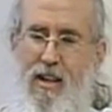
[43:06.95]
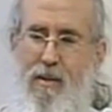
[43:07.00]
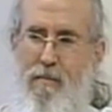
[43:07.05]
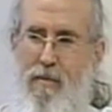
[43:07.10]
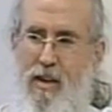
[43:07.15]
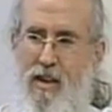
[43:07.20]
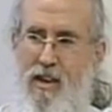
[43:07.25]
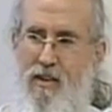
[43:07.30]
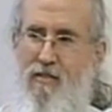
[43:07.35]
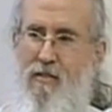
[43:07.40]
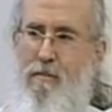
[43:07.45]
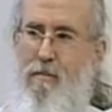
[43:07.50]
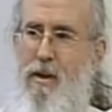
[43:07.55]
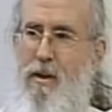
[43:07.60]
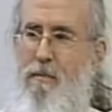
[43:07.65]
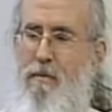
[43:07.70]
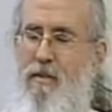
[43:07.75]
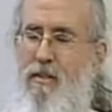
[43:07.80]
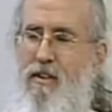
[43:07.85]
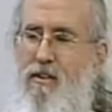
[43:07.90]
But even
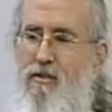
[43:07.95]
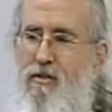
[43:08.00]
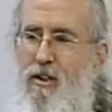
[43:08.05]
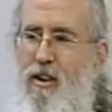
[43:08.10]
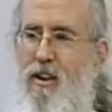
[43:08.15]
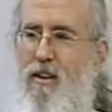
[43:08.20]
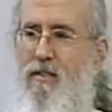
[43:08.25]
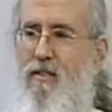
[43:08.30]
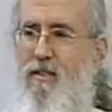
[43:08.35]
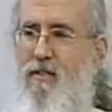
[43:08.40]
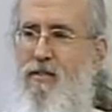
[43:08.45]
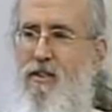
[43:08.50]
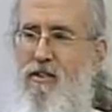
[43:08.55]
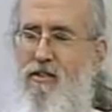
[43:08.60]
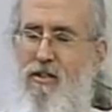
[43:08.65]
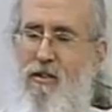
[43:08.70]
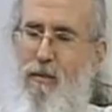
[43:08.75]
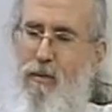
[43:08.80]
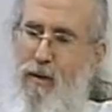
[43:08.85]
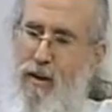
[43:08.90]
people that drink
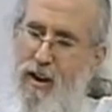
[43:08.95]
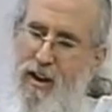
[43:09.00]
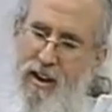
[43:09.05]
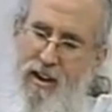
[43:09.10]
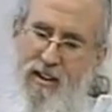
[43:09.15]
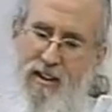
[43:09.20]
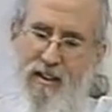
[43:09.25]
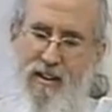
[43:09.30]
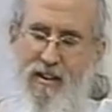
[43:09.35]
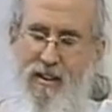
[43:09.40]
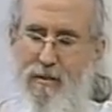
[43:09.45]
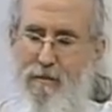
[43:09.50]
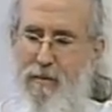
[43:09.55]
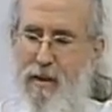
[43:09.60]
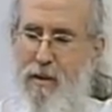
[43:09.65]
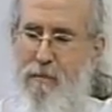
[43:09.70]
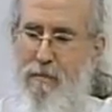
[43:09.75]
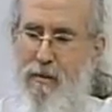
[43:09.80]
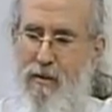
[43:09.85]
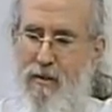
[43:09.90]
sufficient water and
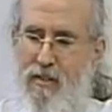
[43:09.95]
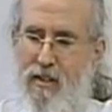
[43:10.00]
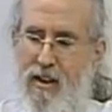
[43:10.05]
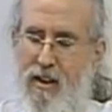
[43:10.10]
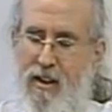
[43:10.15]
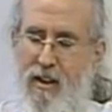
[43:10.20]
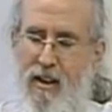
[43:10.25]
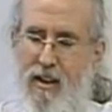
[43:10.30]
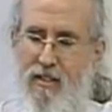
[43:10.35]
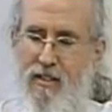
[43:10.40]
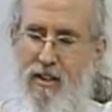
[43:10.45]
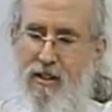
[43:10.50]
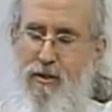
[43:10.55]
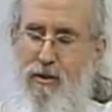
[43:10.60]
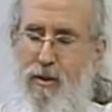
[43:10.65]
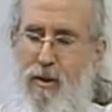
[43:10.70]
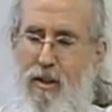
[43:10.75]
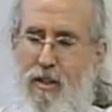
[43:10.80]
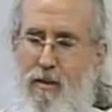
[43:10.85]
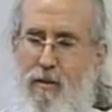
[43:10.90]
people that, that
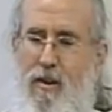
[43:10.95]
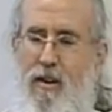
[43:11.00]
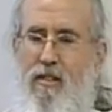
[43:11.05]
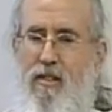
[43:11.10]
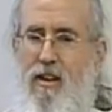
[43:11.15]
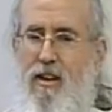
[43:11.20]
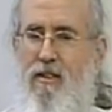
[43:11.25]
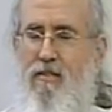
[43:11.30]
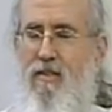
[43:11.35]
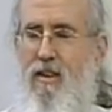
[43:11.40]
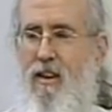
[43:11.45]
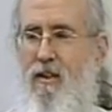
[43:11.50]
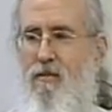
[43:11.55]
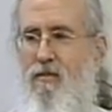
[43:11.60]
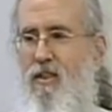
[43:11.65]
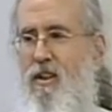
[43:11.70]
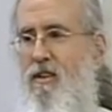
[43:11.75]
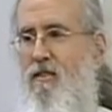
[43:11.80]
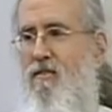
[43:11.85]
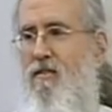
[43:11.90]
do all the right things, they have
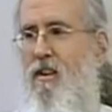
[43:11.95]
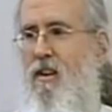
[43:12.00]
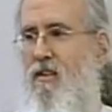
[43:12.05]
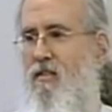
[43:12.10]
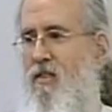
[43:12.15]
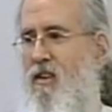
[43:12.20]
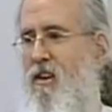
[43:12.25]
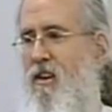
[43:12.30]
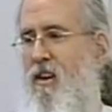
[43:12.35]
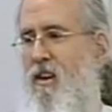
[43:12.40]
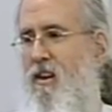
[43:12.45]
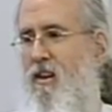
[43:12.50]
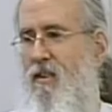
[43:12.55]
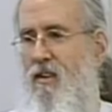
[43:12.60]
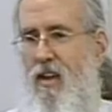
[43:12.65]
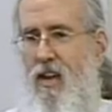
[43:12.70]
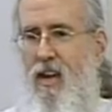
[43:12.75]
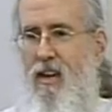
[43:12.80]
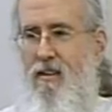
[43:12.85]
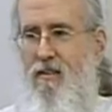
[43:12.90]
things, they get
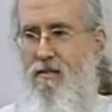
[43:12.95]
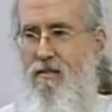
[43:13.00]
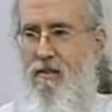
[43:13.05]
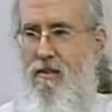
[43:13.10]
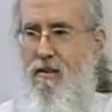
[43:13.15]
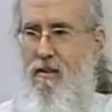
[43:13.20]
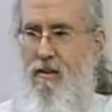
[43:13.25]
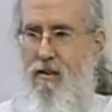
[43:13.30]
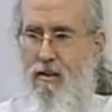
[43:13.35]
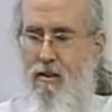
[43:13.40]
cancer.